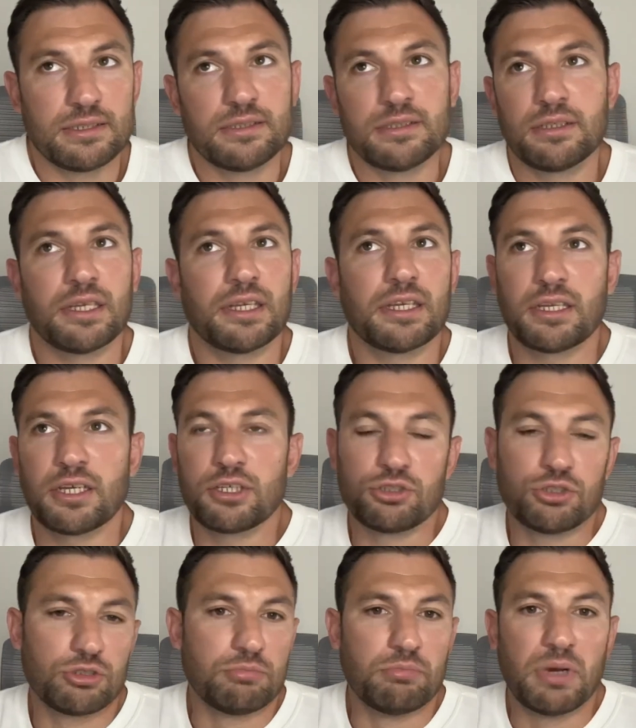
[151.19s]
a
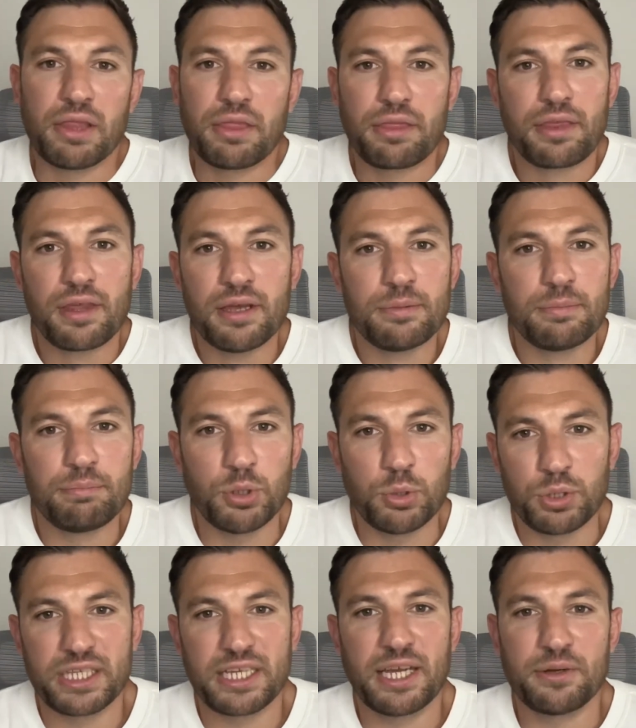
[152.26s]
good month
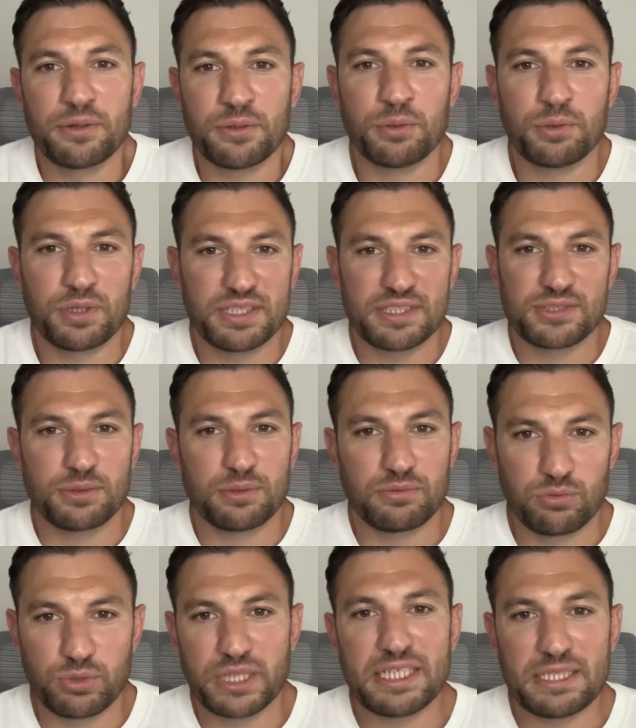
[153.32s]
building out all these sort of
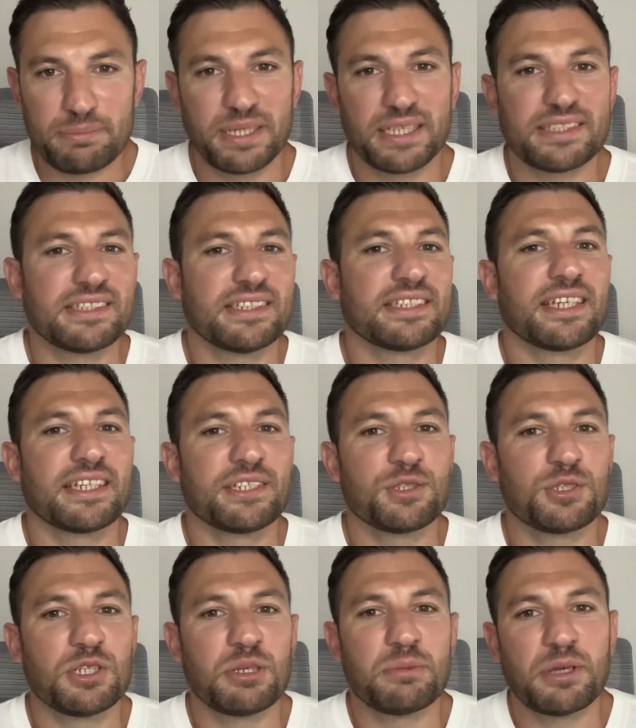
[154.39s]
really basic
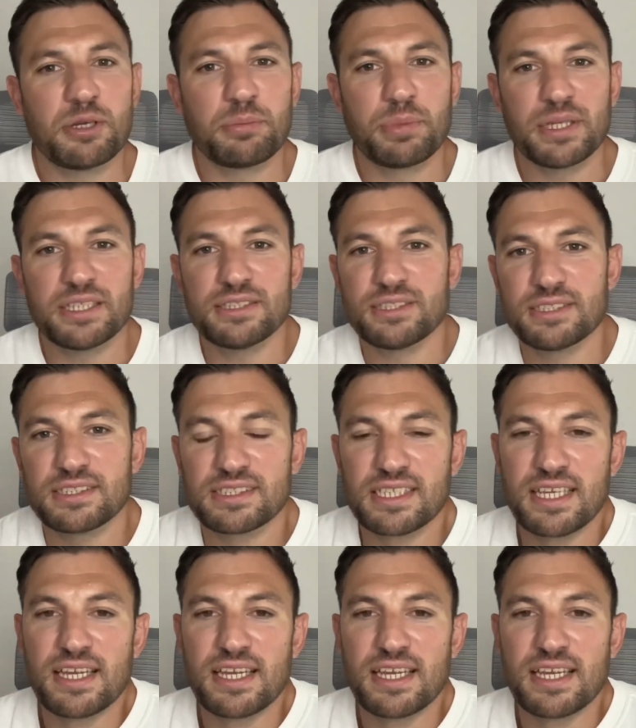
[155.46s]
HTML pages.